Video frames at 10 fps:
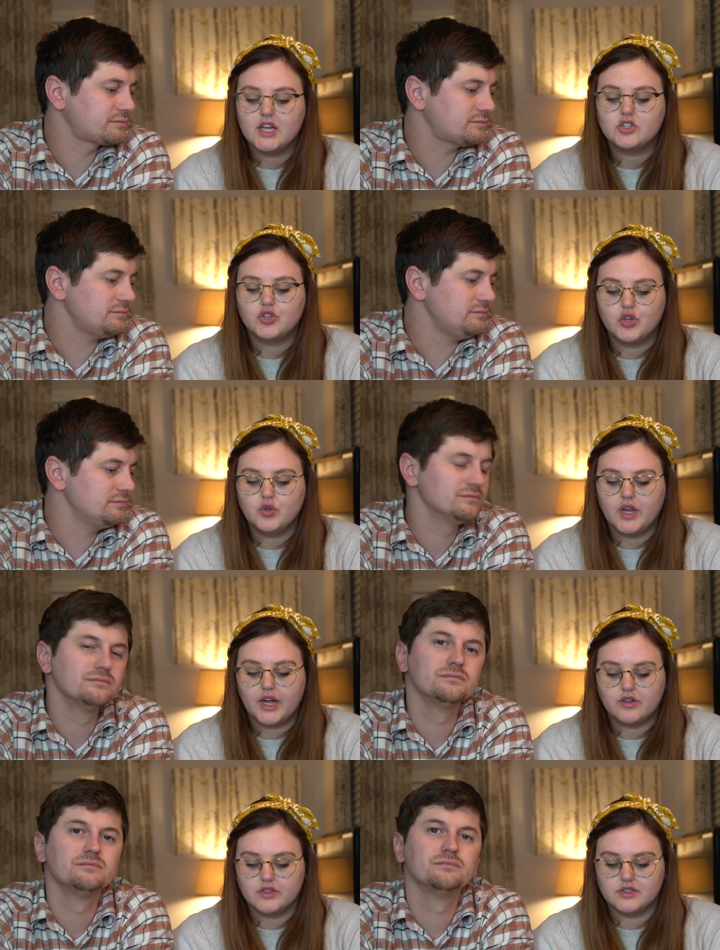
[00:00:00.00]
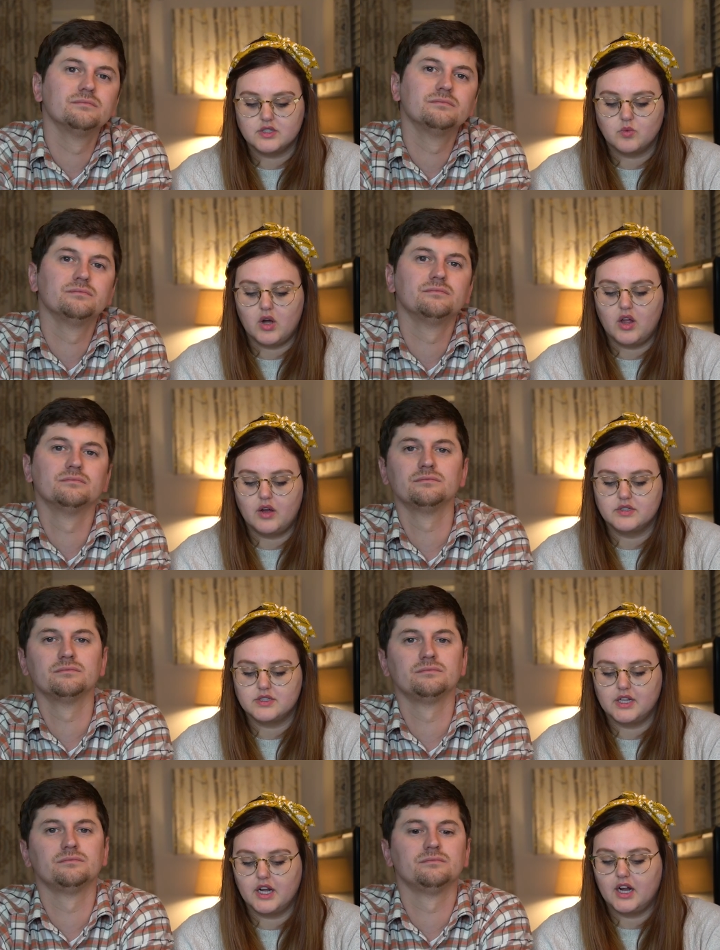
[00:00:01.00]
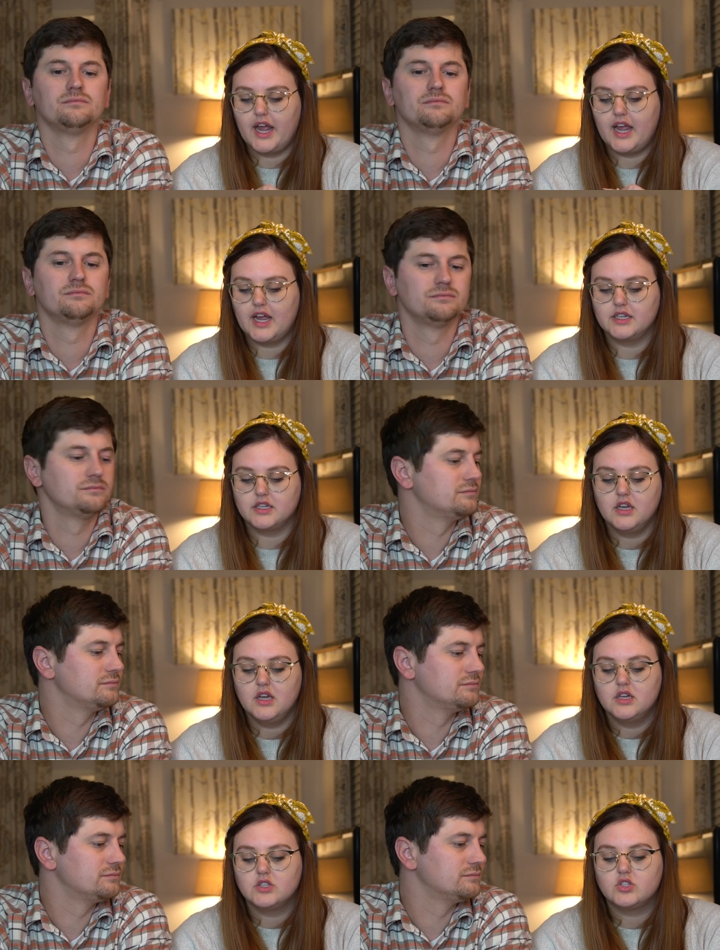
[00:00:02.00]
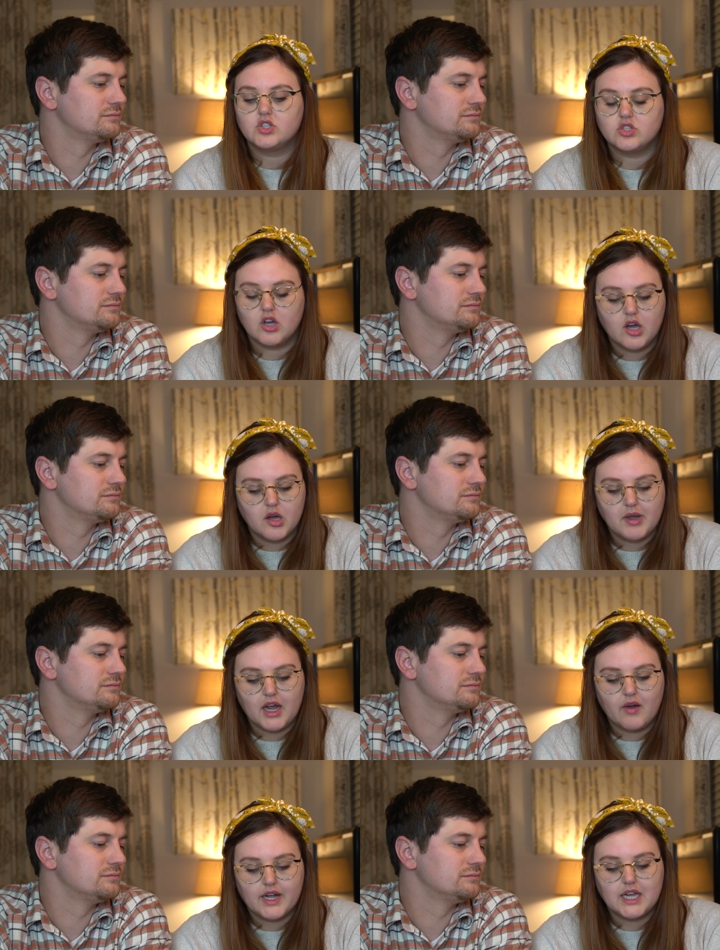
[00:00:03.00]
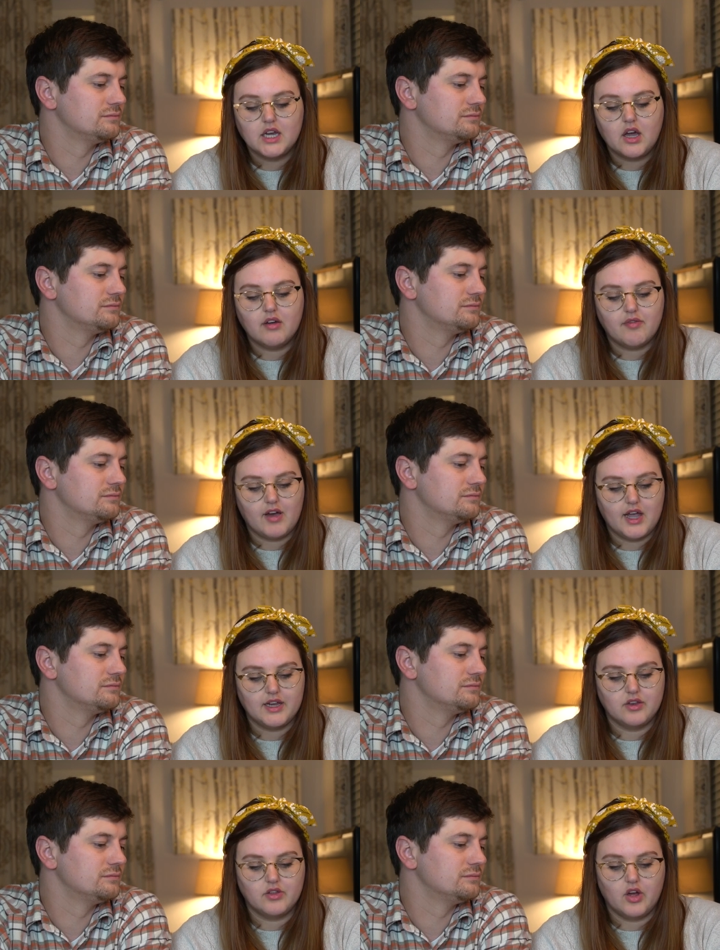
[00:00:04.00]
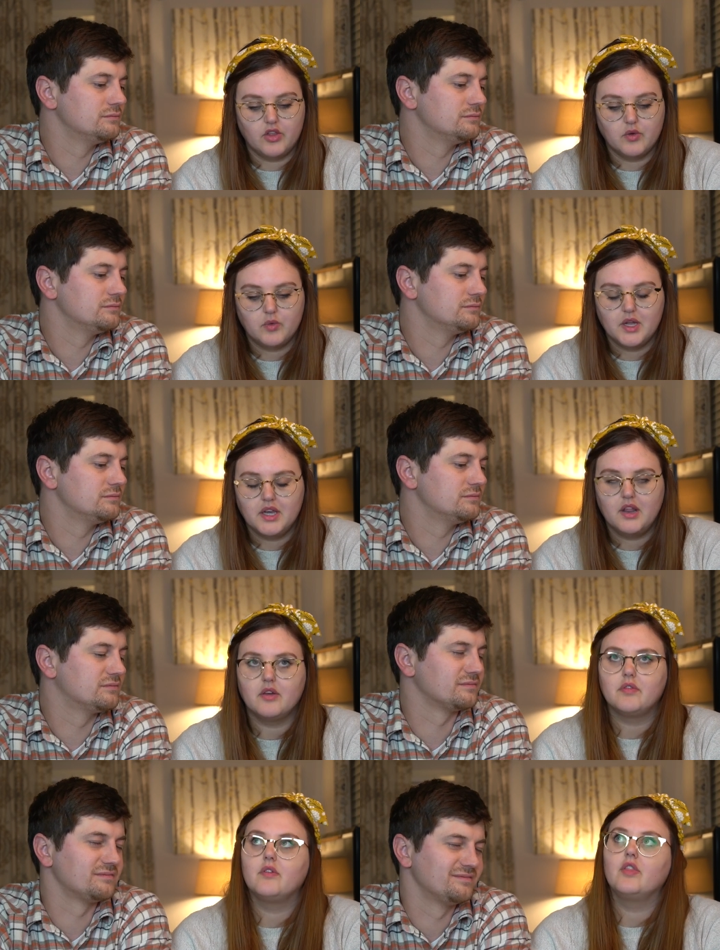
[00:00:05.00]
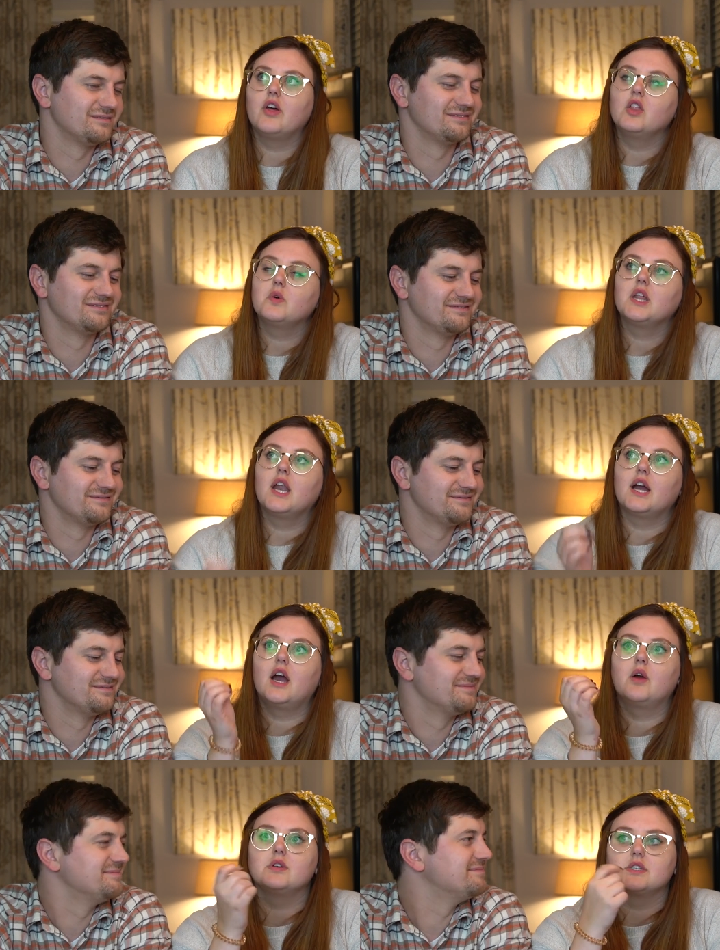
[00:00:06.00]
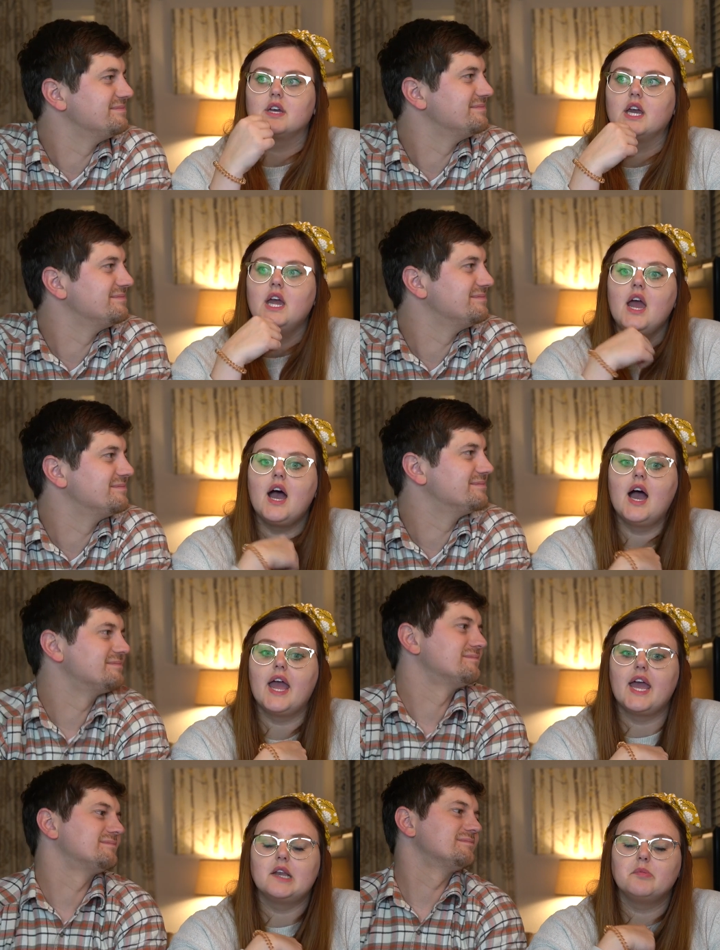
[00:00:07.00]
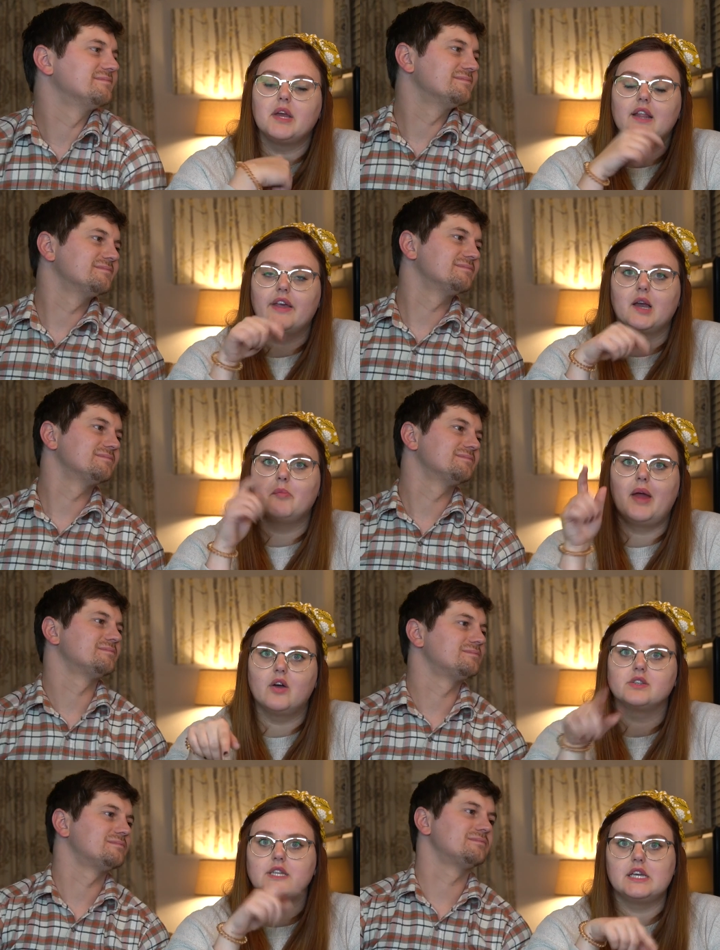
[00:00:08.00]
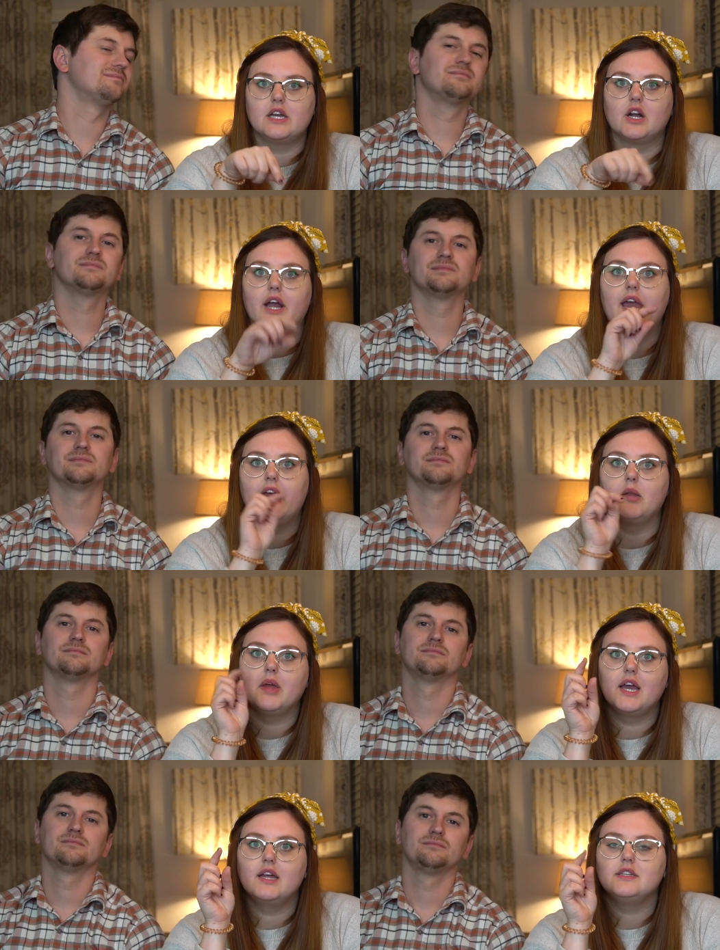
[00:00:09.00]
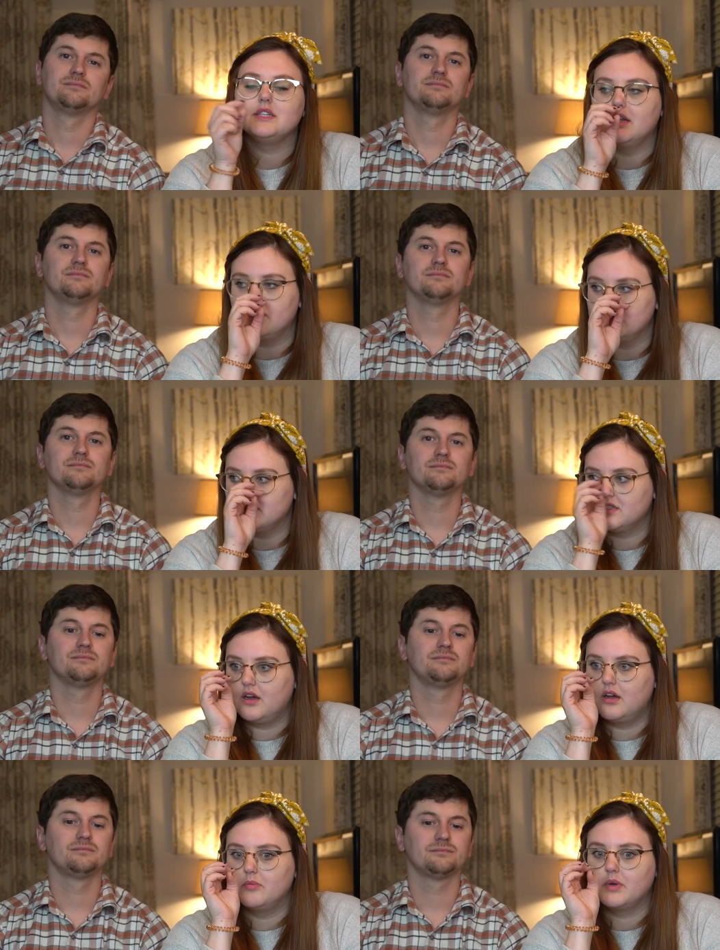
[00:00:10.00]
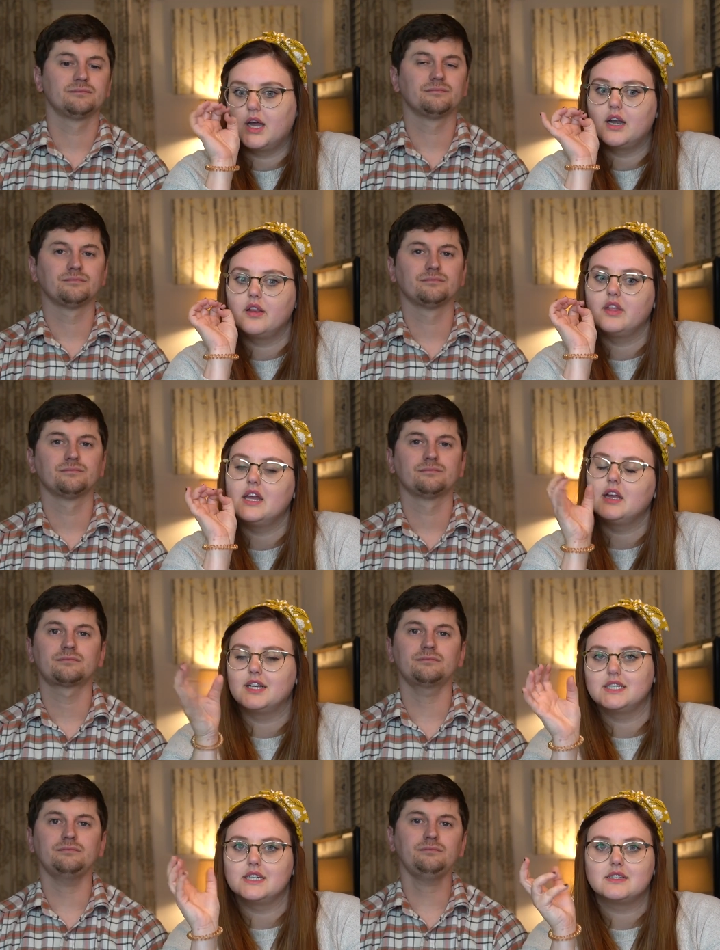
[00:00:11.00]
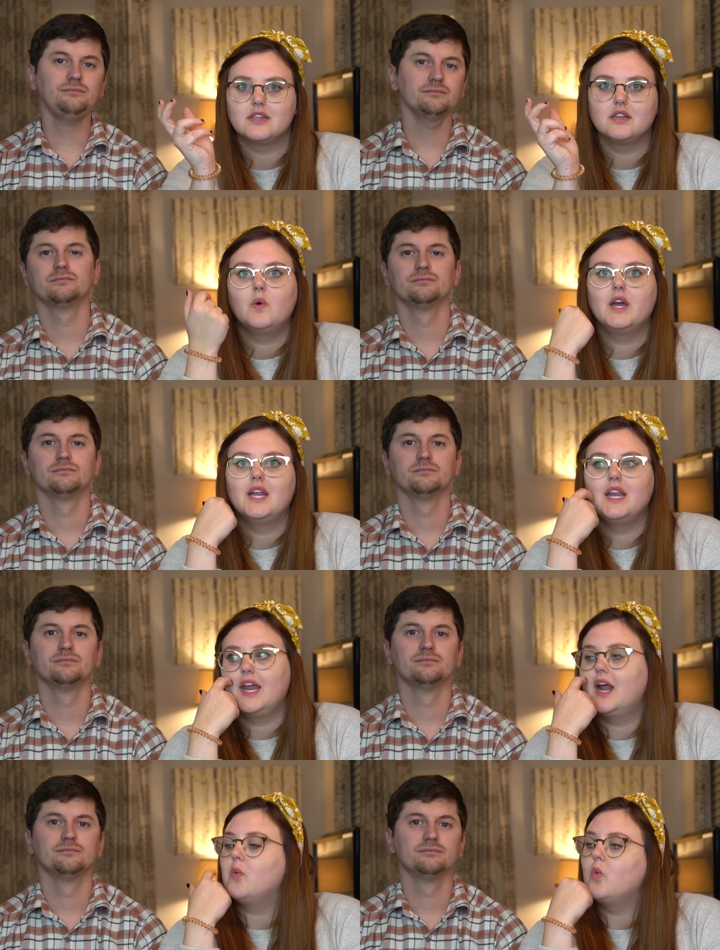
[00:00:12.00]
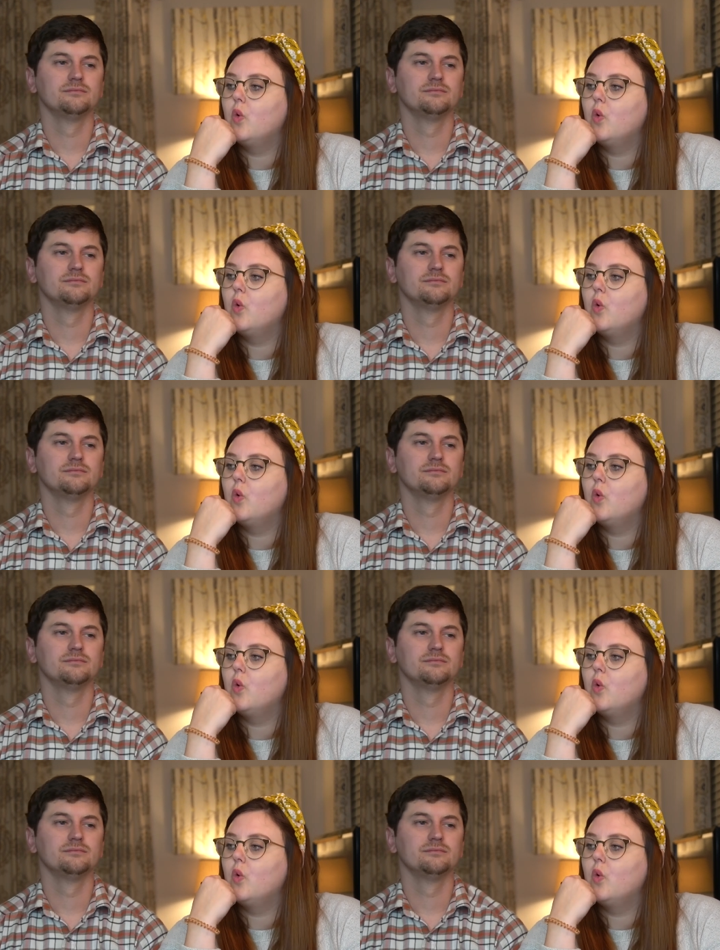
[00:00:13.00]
Speaker 1: got two necklaces while I was there and Somehow I cannot find the other one. The, the other one that I got was like a headband, like a mouse ear headband, and it was um, kind of the iridescent one, and I